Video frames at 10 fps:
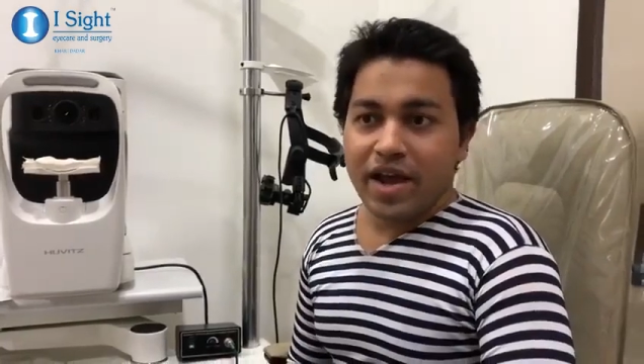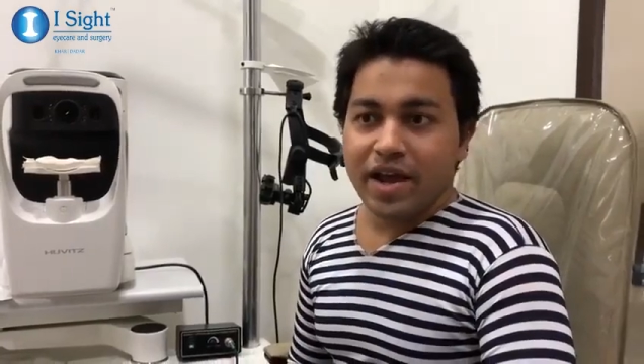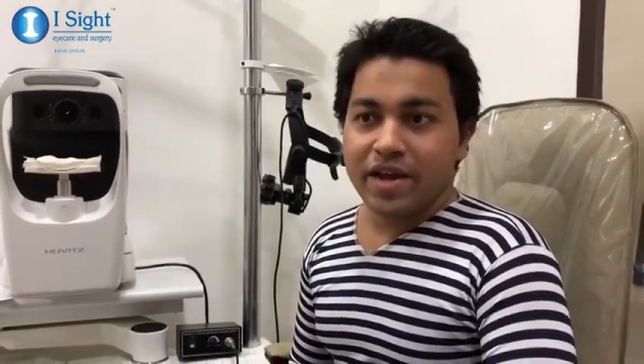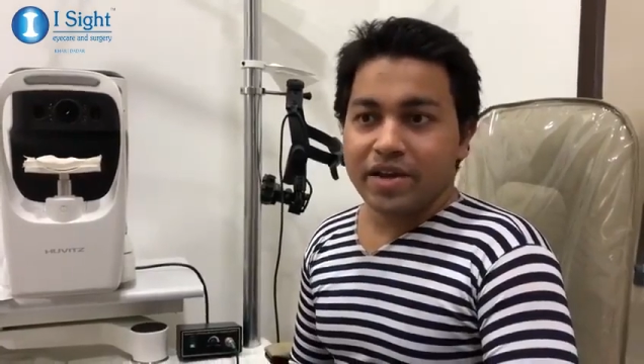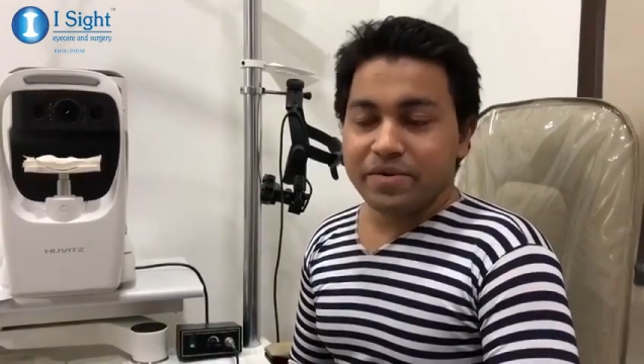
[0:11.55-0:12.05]

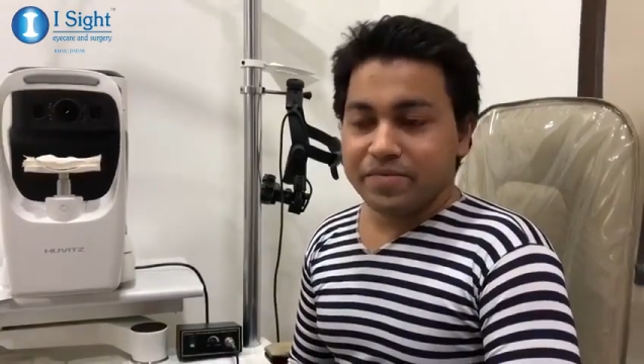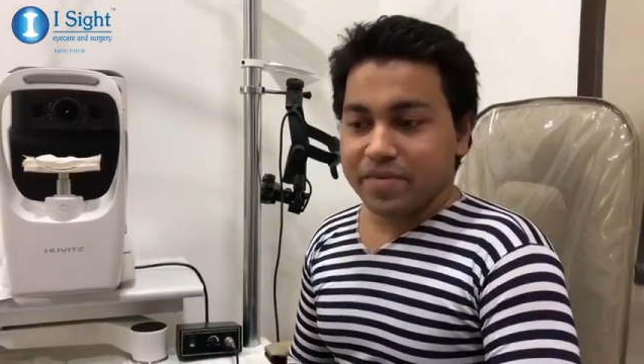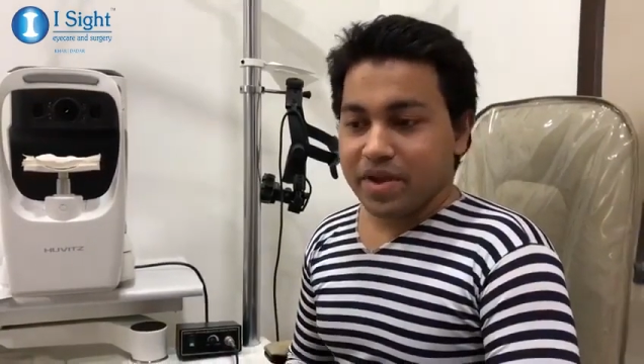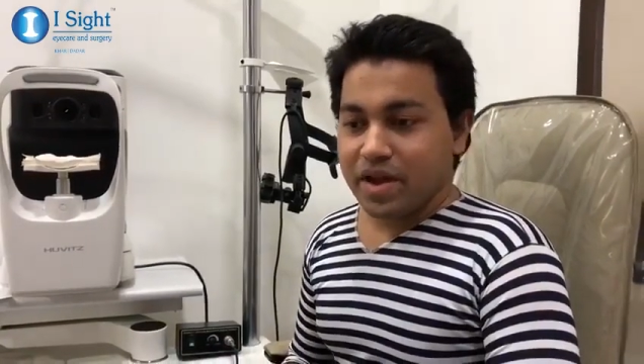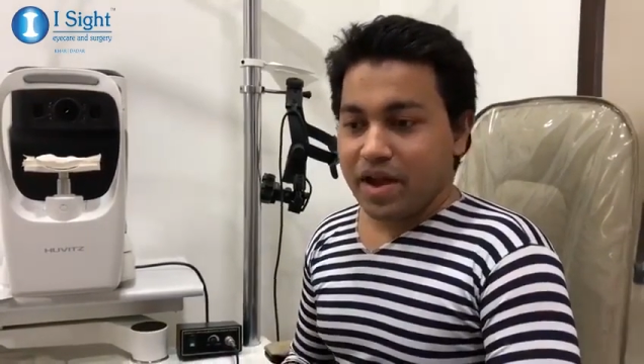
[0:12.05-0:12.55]
and
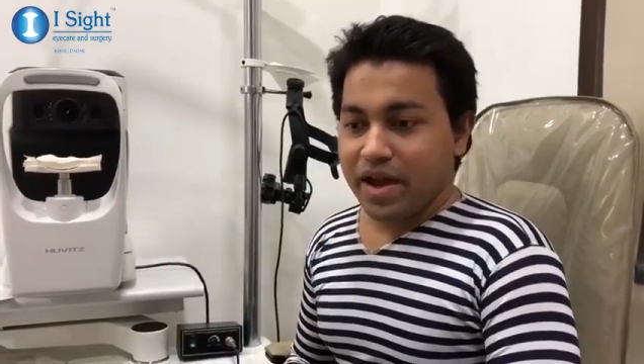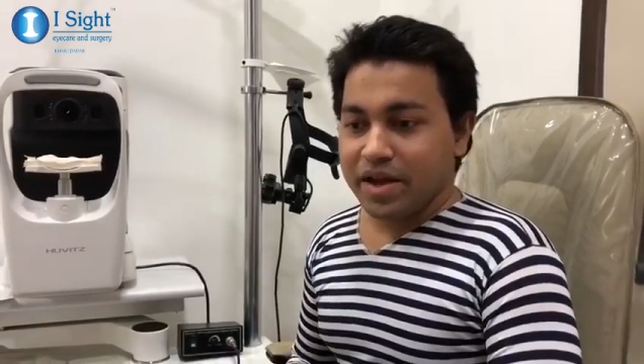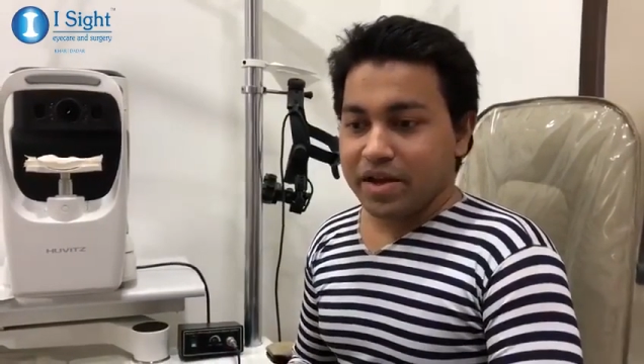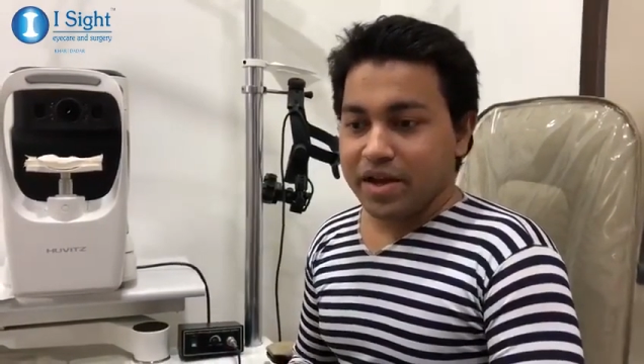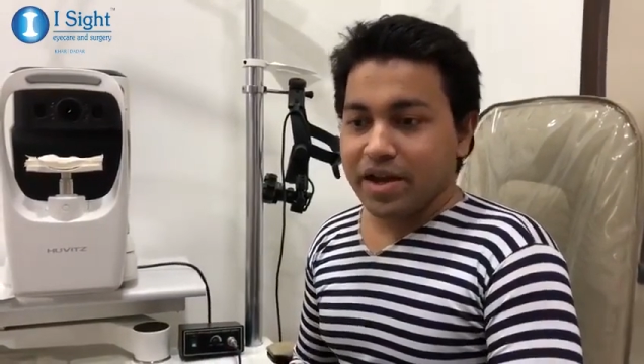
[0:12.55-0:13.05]

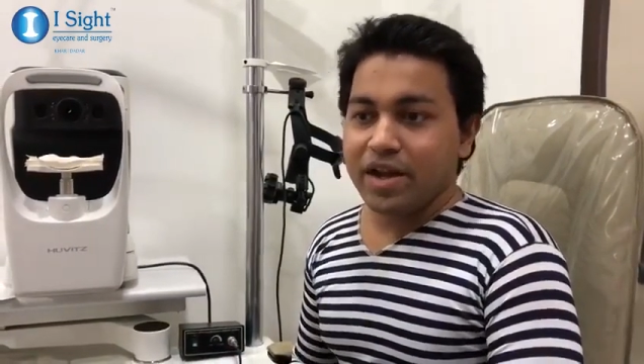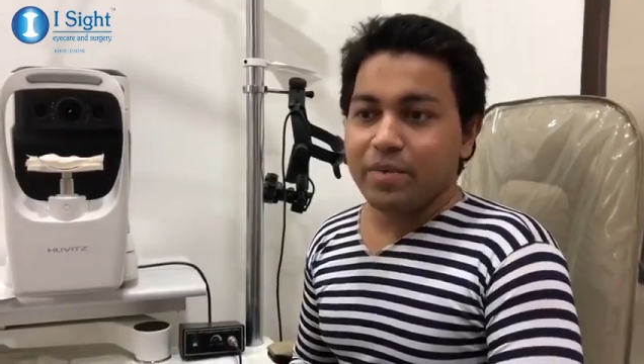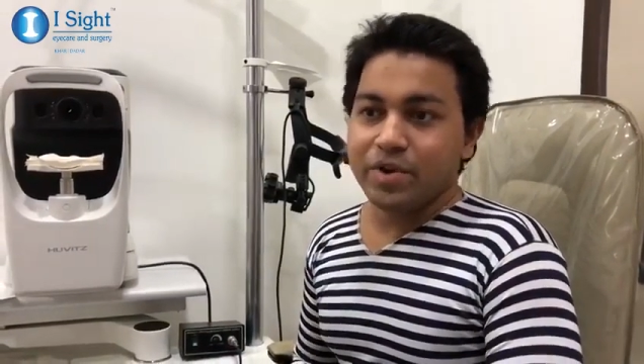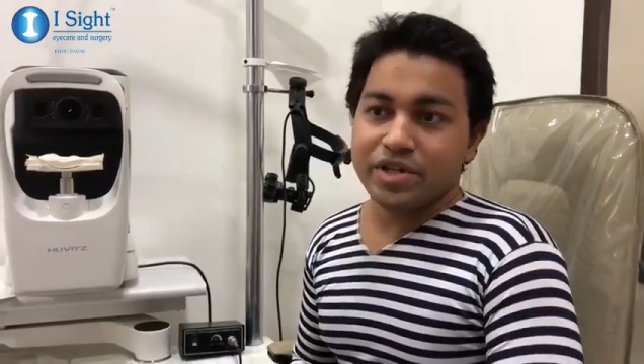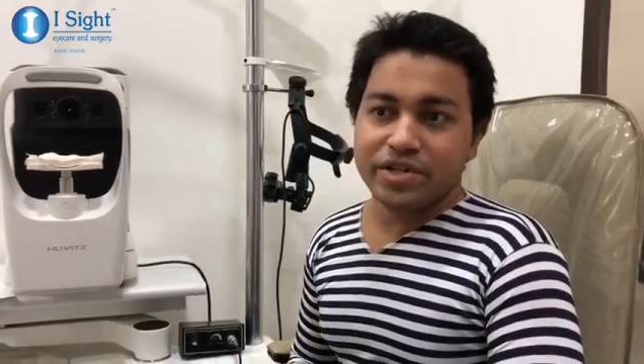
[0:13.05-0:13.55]
I really
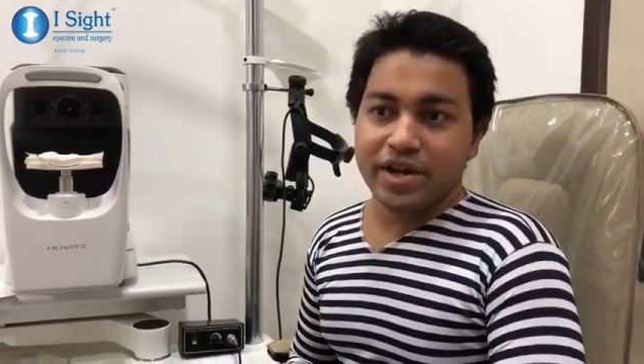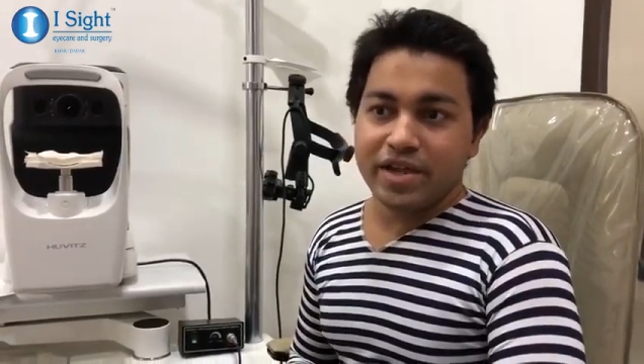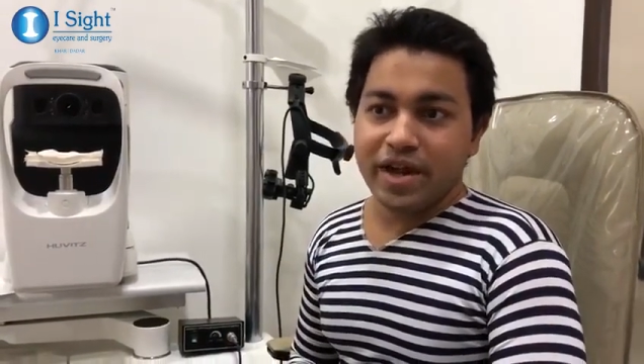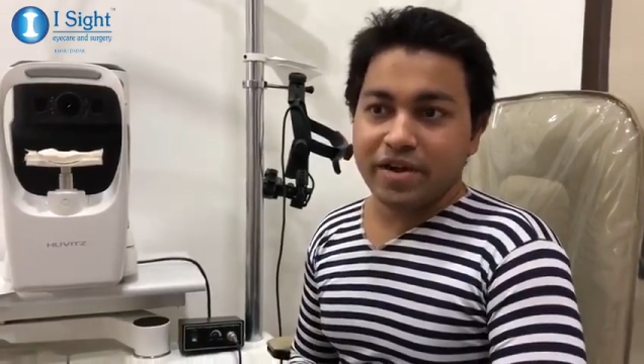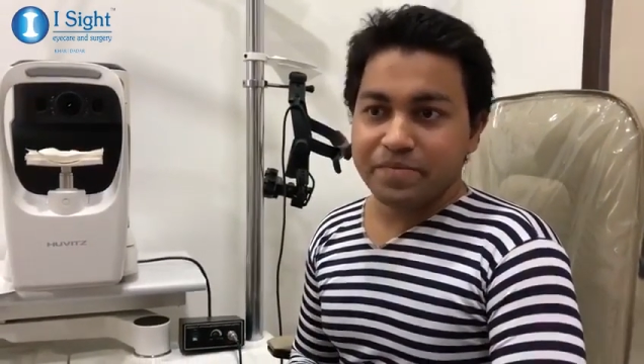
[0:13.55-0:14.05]

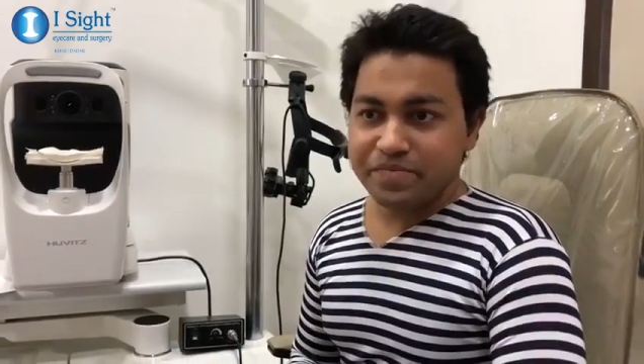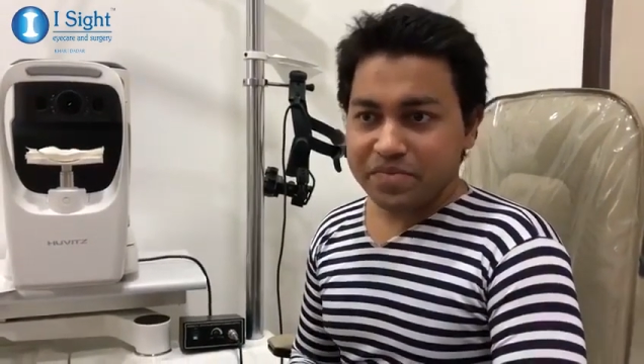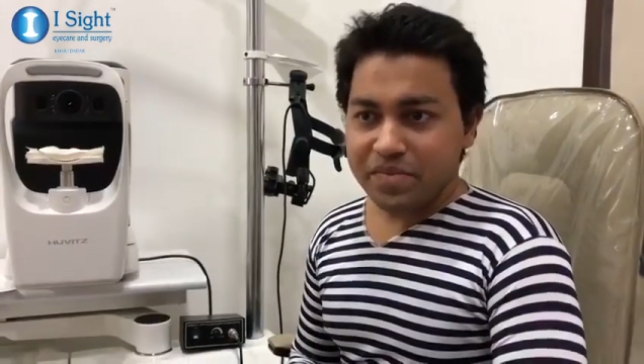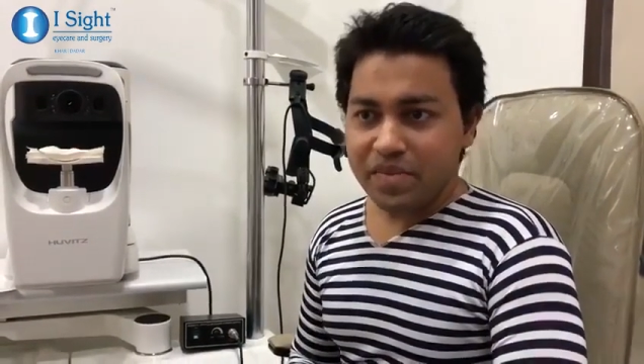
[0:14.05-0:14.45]
appreciate that.